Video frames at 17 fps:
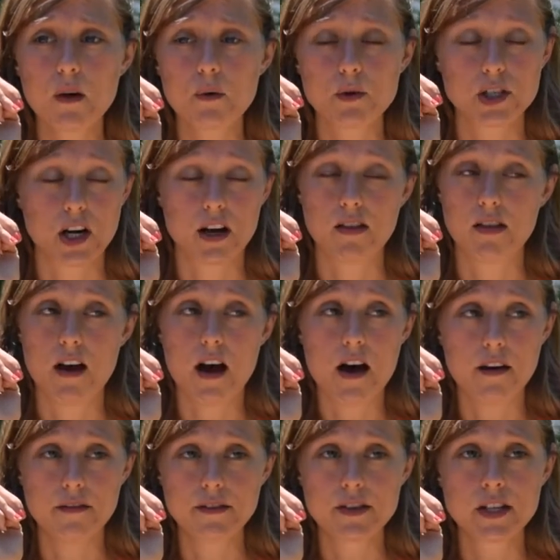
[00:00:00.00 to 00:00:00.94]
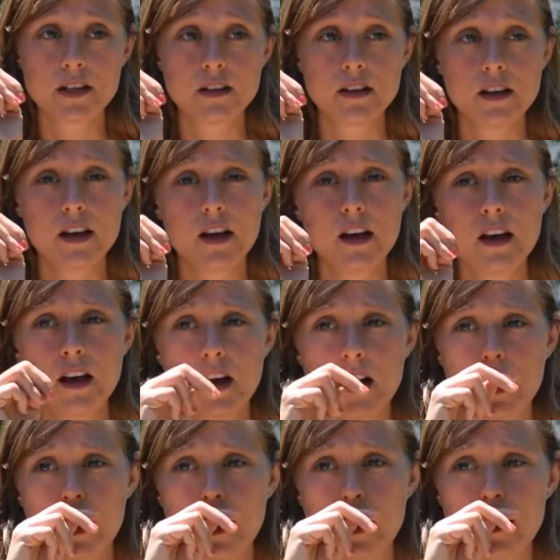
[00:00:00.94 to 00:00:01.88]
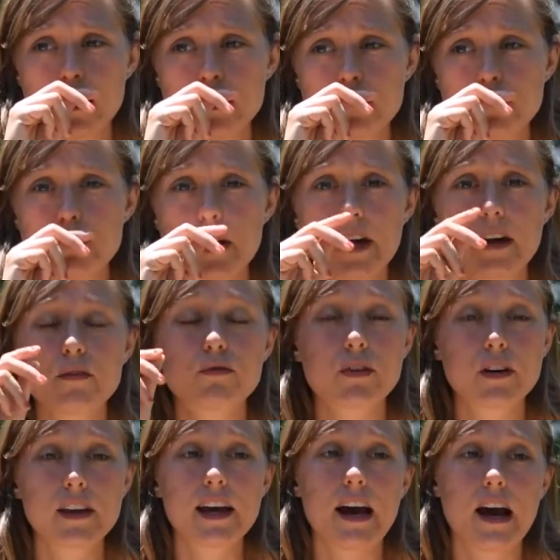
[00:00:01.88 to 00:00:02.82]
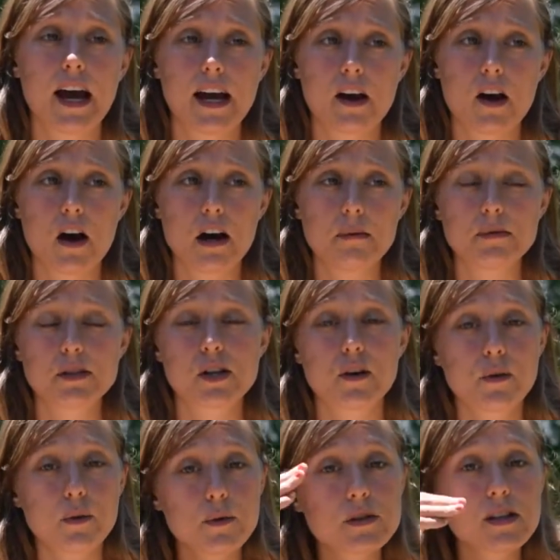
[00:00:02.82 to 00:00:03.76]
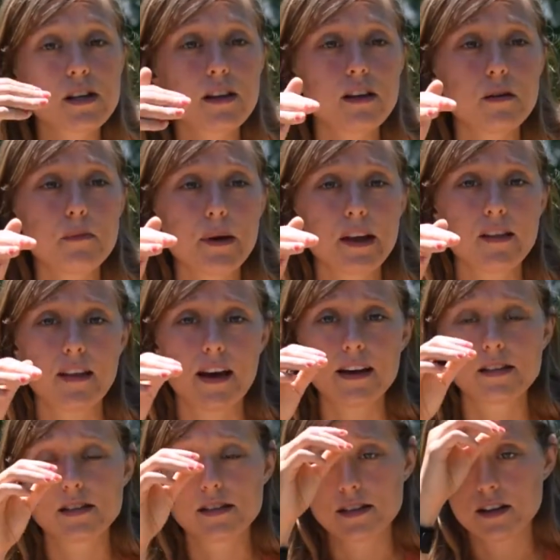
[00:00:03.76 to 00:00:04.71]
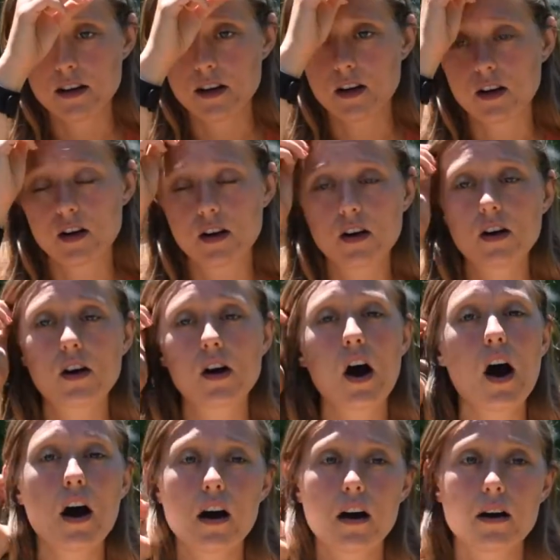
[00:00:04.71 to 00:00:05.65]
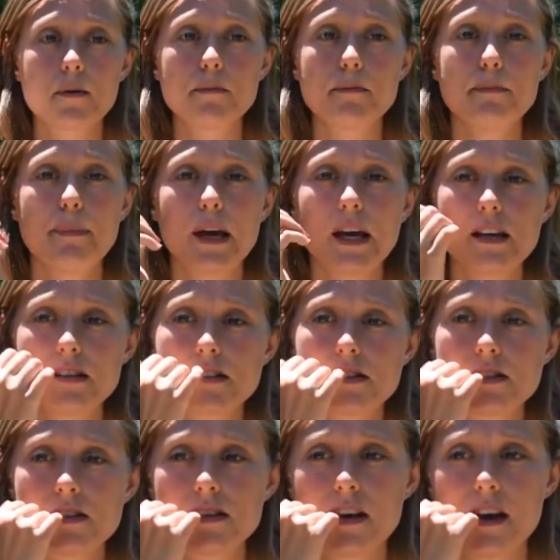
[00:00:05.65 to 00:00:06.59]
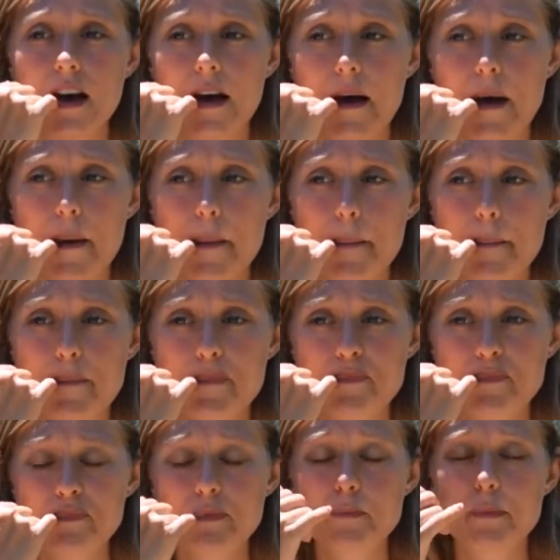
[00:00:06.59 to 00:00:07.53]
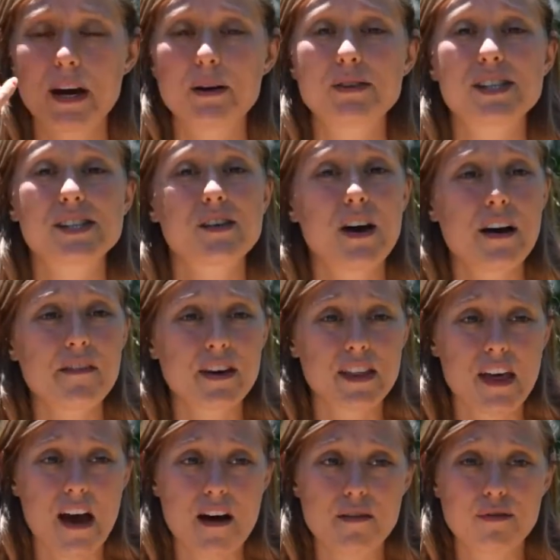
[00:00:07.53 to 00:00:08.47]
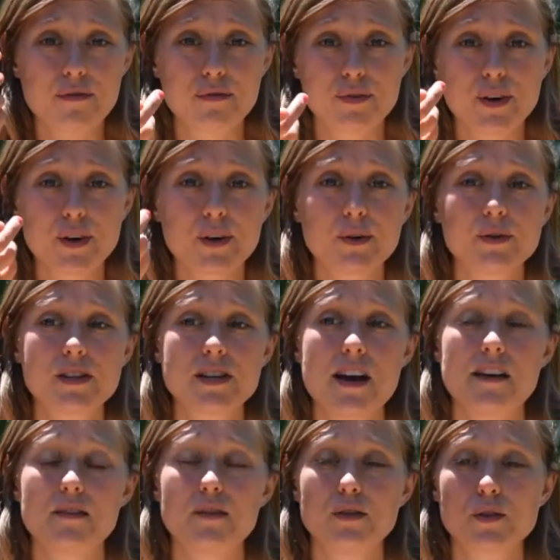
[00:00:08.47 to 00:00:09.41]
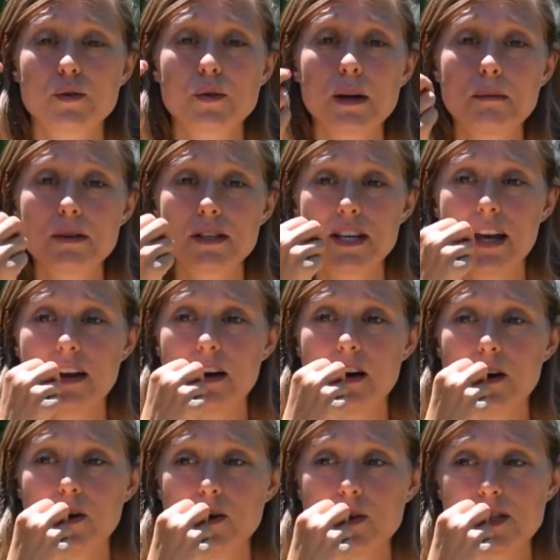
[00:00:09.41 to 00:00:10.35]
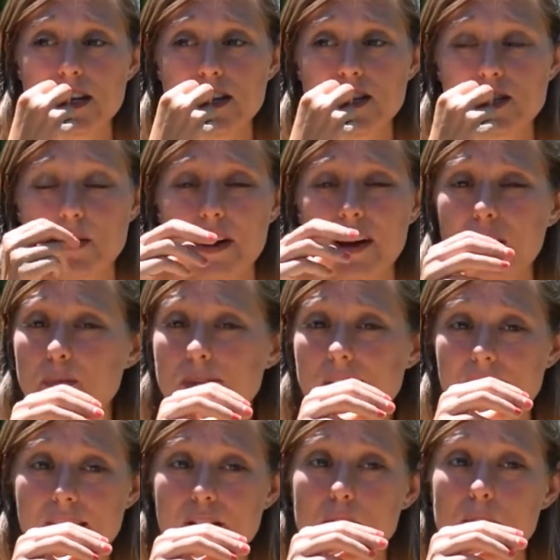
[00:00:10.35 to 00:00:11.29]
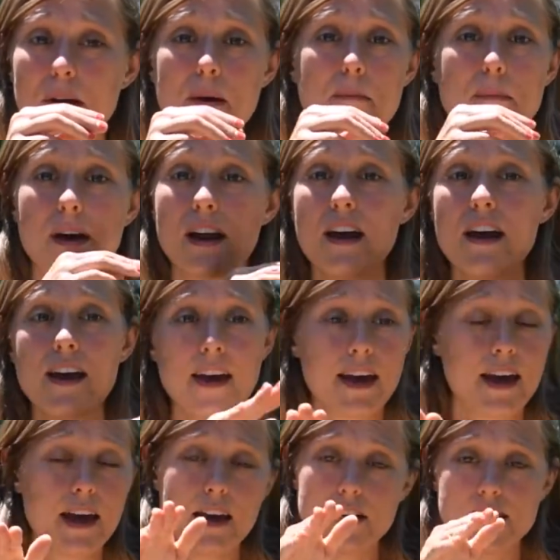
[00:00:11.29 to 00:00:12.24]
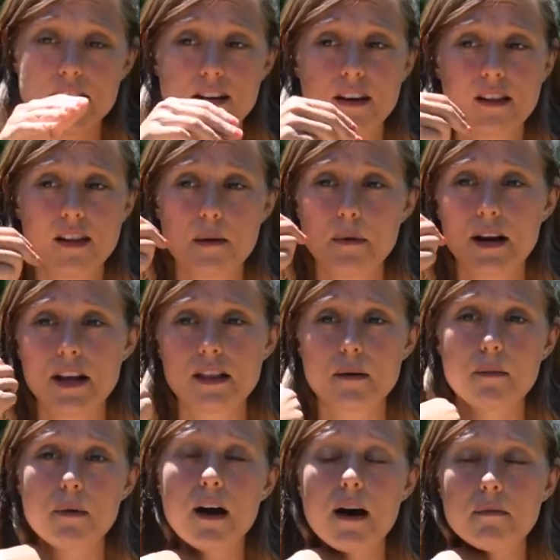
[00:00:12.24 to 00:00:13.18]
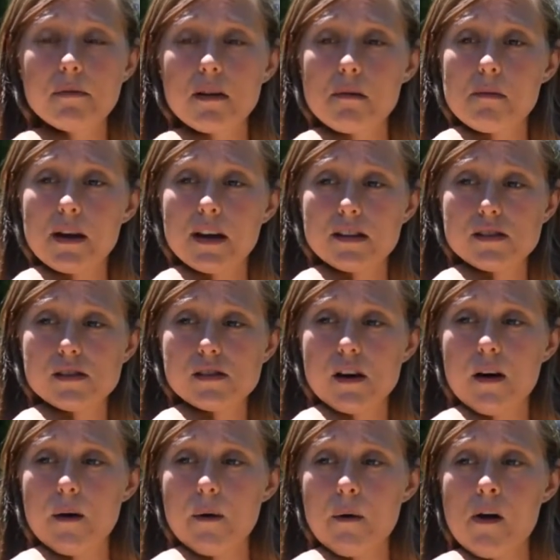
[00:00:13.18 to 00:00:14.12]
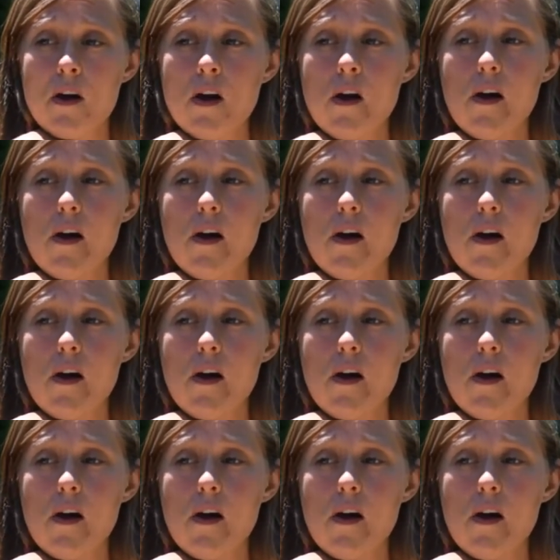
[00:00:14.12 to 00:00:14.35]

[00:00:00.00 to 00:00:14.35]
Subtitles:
which I loved, but really high carb. So it was a little bit less carb based, but I was still having that fruit and those sweet potatoes, and so it helped a little bit, but it didn't eliminate the problem. And so